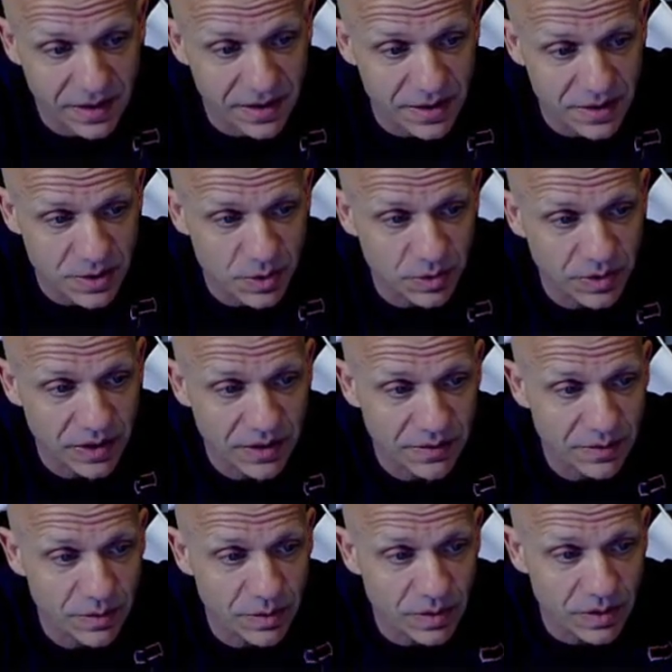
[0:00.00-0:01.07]
the tooling
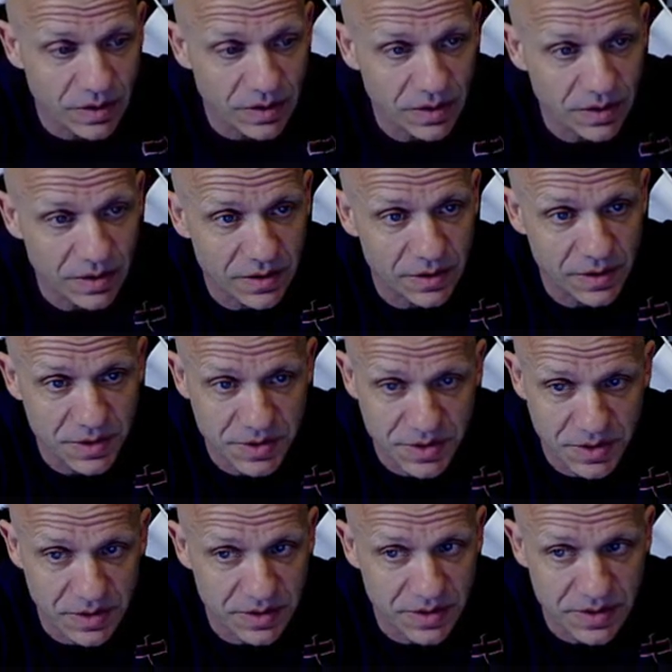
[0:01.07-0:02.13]
for
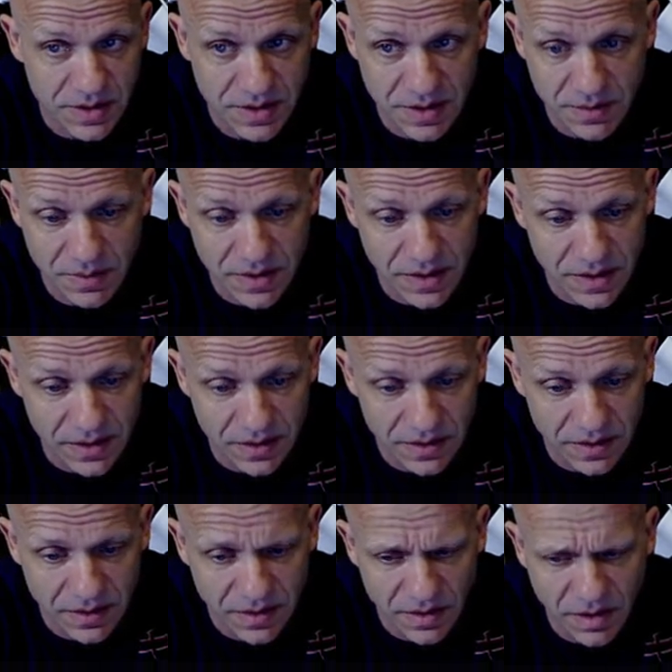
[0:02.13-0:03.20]
Clojure seemed to be
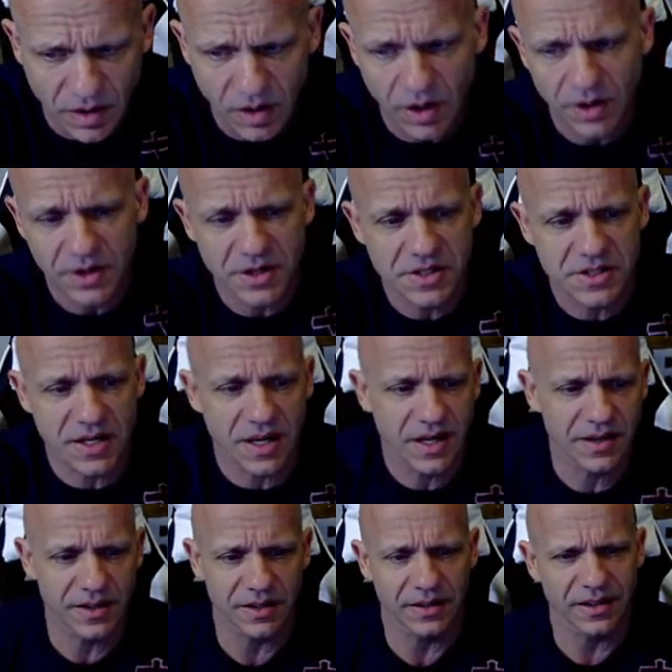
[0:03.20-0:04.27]
the hardest
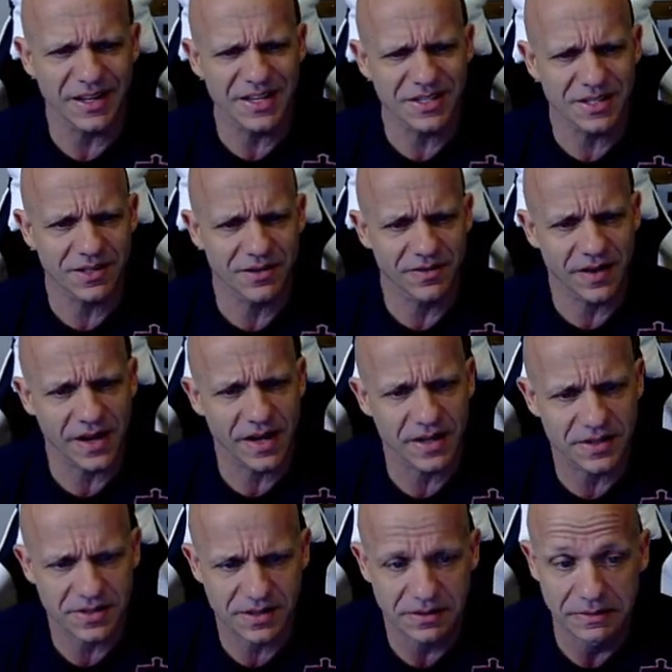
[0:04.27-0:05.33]
and the least
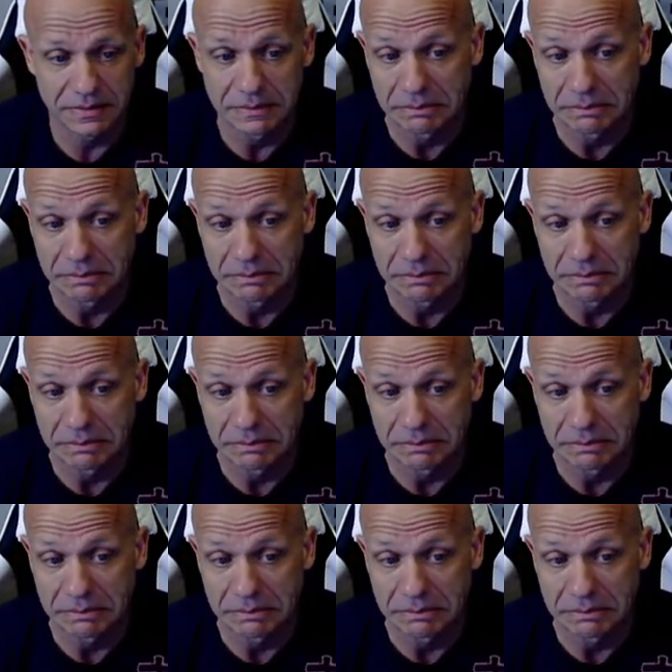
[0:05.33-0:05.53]
advanced.